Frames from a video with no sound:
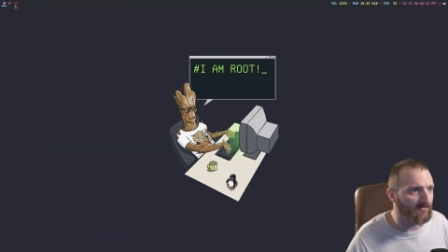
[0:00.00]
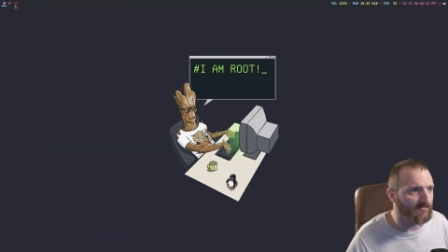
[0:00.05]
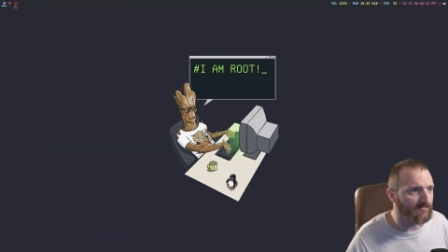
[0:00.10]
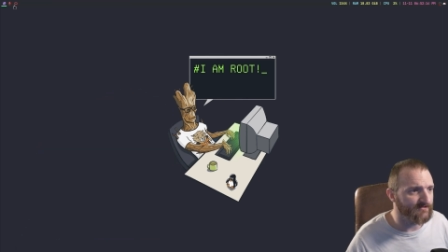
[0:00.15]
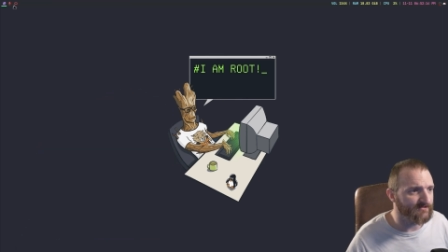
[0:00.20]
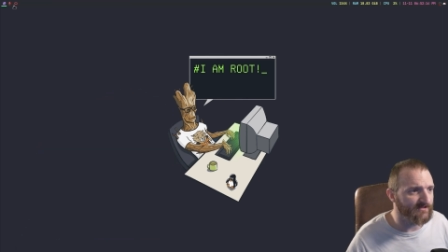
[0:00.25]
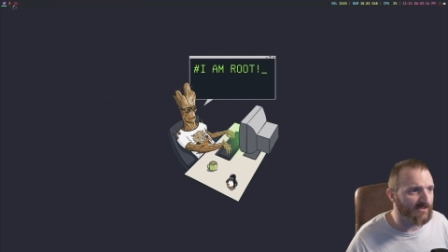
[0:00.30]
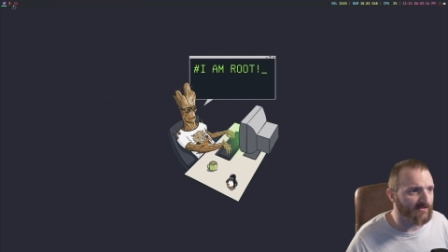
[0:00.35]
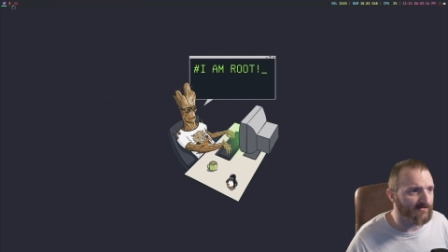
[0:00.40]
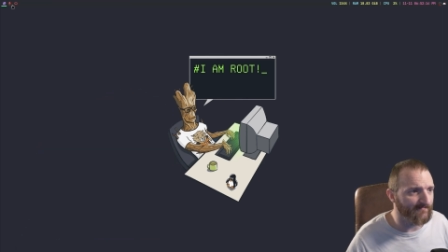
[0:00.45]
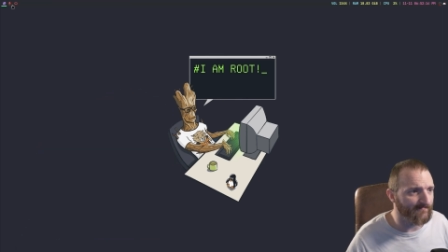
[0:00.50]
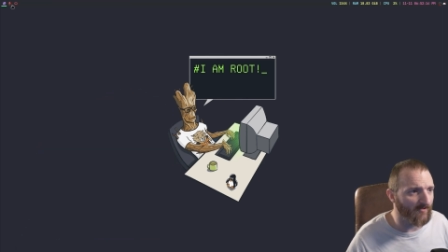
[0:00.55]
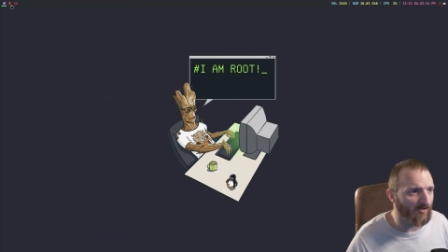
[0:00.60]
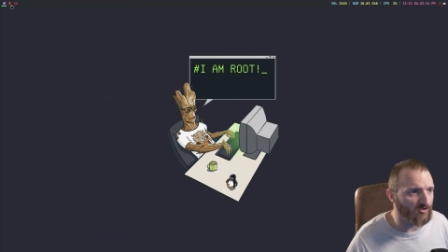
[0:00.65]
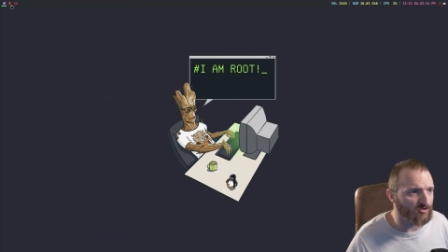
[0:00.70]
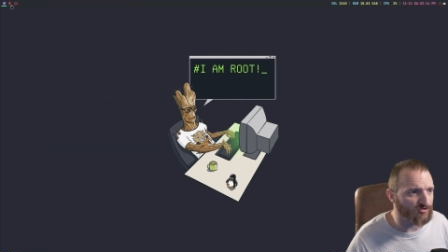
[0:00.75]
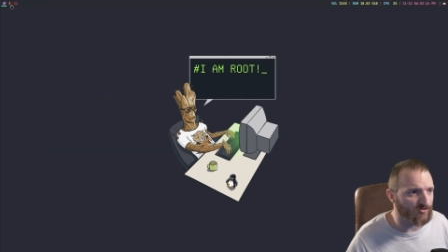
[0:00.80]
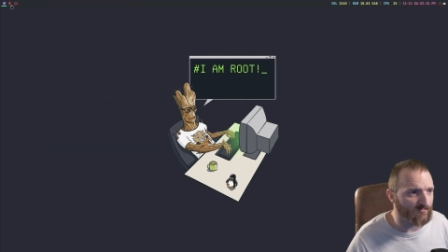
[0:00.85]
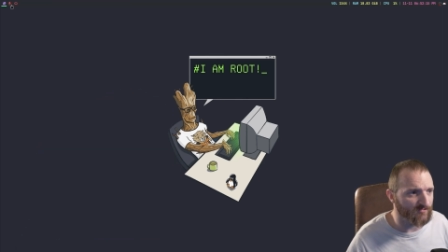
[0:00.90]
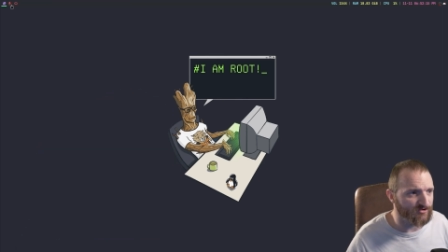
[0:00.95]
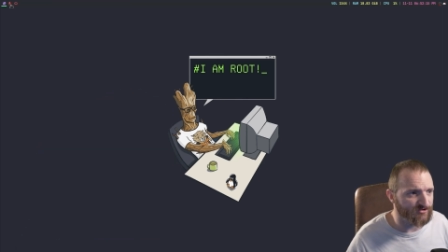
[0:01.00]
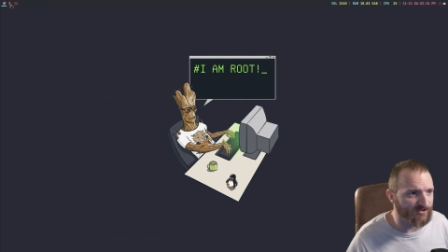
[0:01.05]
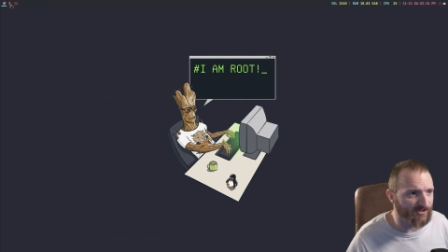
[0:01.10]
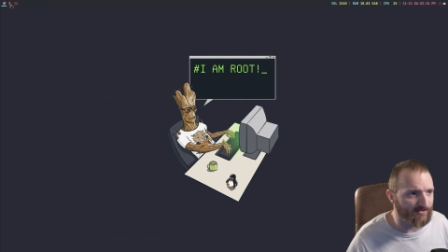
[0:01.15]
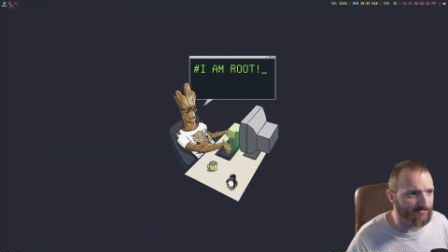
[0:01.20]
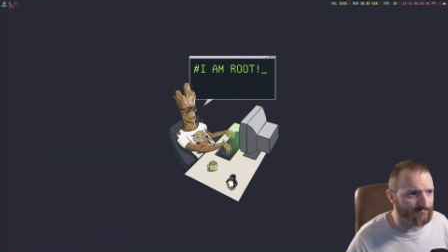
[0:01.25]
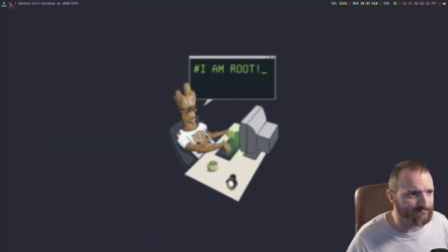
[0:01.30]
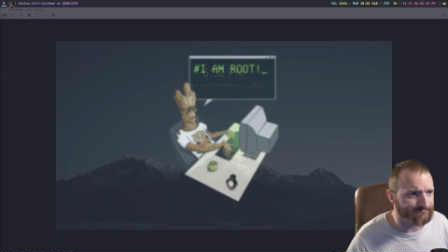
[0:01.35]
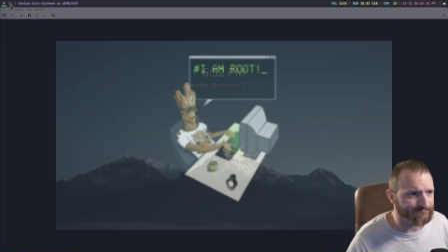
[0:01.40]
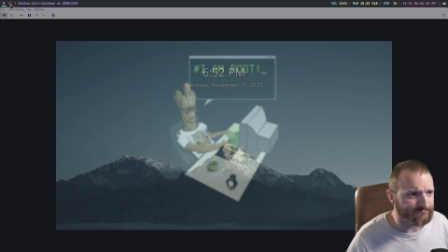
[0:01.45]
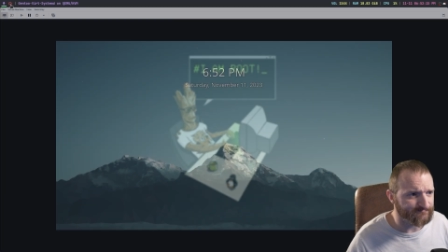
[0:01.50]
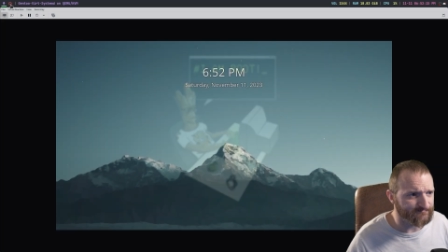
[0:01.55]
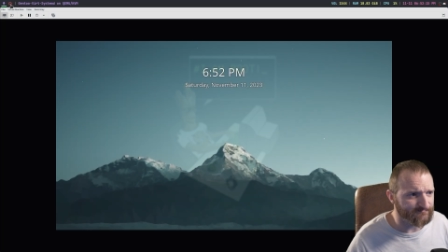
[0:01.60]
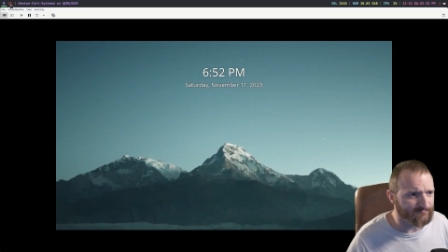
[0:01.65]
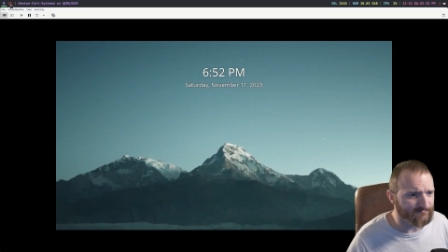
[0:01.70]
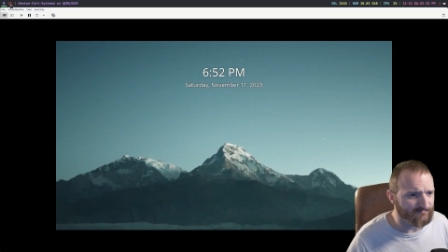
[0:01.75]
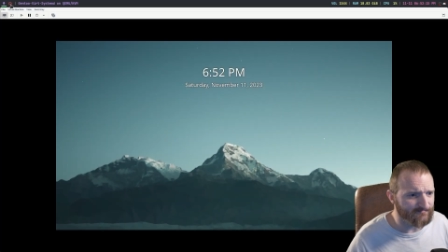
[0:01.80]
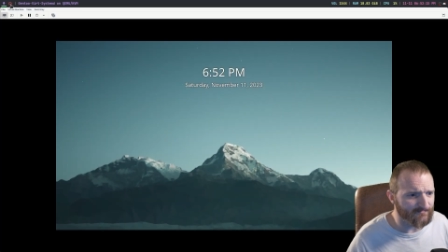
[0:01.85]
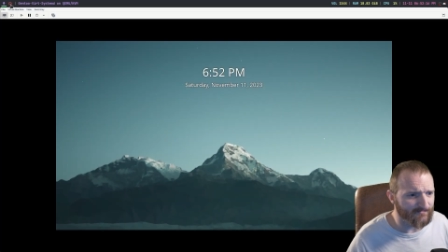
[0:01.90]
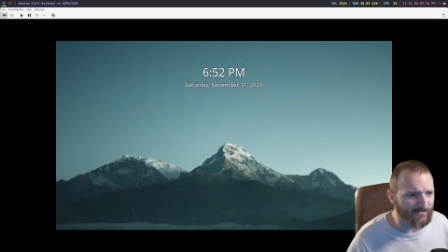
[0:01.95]
let's get in the virtual machine.
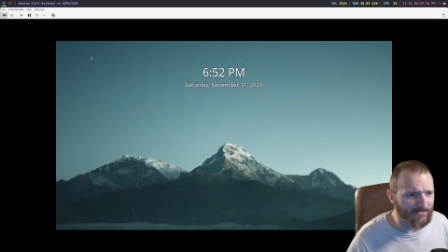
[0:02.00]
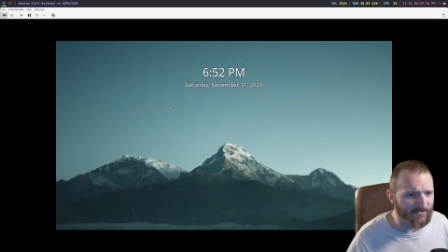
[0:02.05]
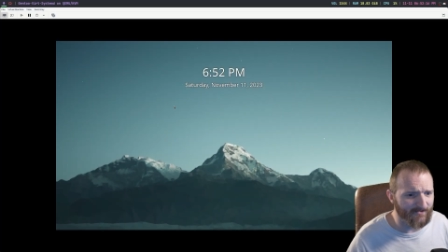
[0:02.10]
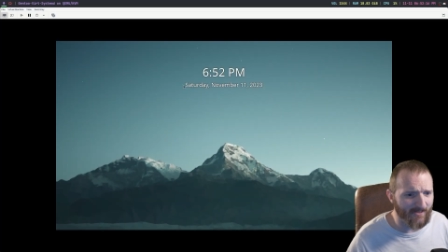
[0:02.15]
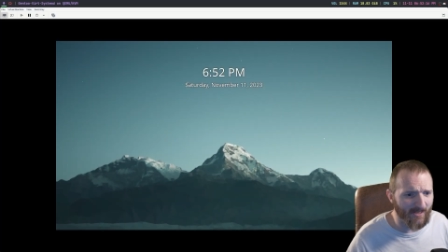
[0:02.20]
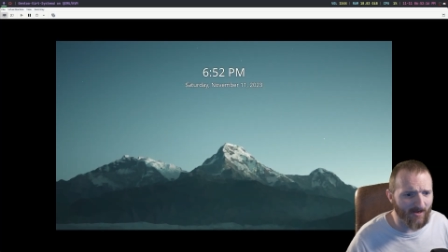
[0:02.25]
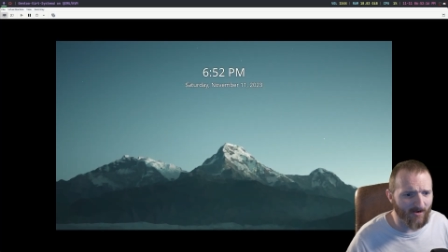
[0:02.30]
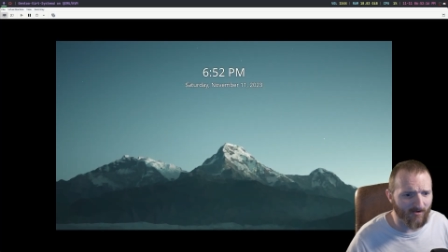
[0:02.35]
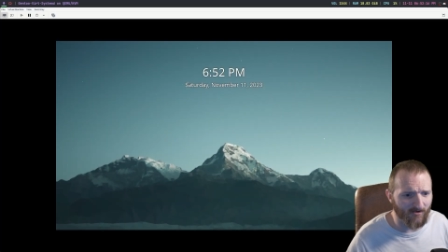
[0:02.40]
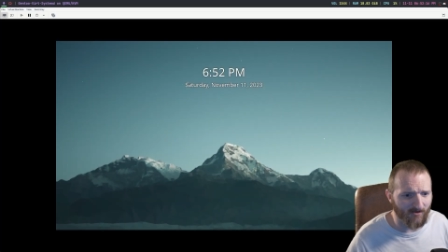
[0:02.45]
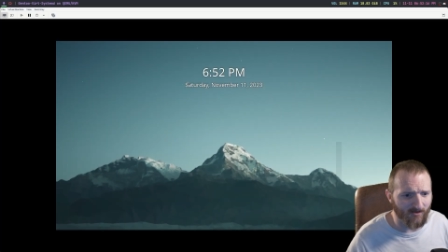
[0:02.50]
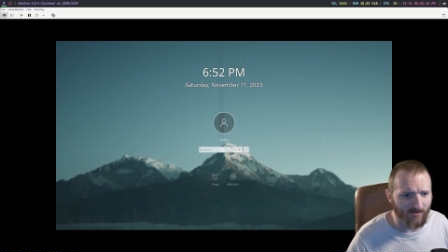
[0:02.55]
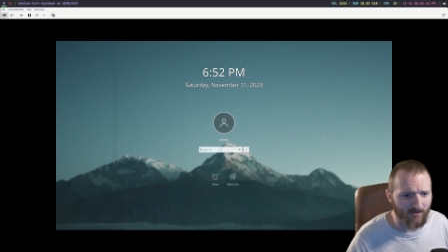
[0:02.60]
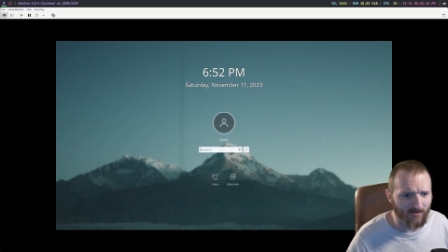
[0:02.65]
Now,